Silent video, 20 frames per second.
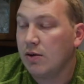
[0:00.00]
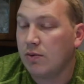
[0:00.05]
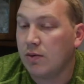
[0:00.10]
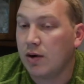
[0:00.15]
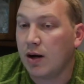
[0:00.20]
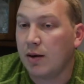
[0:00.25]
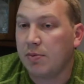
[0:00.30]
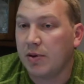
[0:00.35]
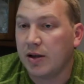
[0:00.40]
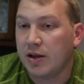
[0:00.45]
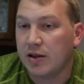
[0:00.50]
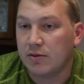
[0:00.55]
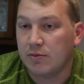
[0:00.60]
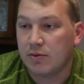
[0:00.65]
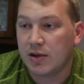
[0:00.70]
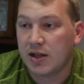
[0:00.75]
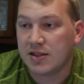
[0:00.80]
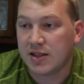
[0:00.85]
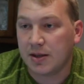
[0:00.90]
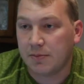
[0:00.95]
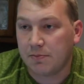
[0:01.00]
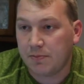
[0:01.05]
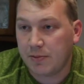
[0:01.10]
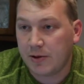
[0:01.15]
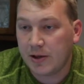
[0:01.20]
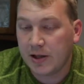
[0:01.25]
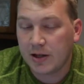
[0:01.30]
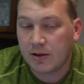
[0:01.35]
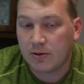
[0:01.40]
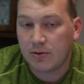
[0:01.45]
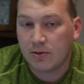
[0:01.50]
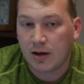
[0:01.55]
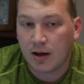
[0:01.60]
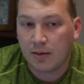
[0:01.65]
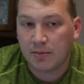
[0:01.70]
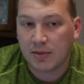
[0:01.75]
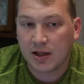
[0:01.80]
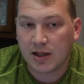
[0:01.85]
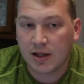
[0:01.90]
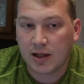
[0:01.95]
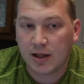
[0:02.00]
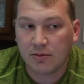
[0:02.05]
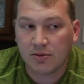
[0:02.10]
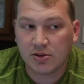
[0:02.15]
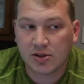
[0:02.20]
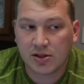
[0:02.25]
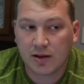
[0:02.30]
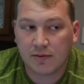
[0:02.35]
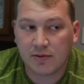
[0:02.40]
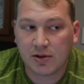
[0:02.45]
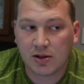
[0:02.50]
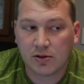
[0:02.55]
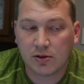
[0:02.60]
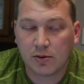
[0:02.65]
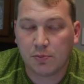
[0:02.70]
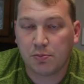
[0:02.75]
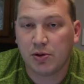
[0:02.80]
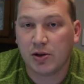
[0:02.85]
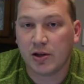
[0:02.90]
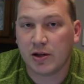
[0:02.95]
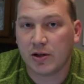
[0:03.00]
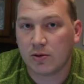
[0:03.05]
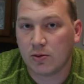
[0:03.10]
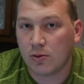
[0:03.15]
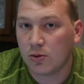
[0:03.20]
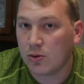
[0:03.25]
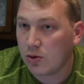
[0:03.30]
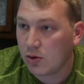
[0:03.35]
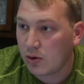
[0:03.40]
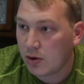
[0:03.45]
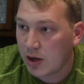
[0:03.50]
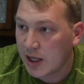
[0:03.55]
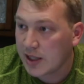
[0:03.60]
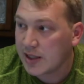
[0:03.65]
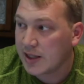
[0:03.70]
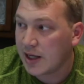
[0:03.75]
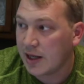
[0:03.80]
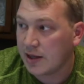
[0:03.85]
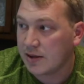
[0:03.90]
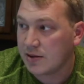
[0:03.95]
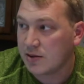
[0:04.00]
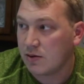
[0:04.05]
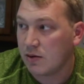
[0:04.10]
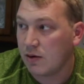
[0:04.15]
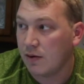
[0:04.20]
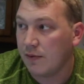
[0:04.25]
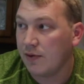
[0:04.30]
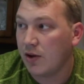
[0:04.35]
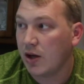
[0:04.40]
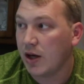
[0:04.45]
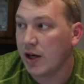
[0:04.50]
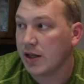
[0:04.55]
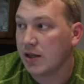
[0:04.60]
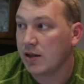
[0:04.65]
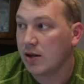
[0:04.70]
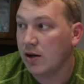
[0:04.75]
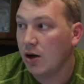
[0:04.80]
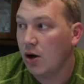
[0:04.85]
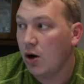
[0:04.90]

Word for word: When I play, when I say political, I mean he was giving you the political correct answer of like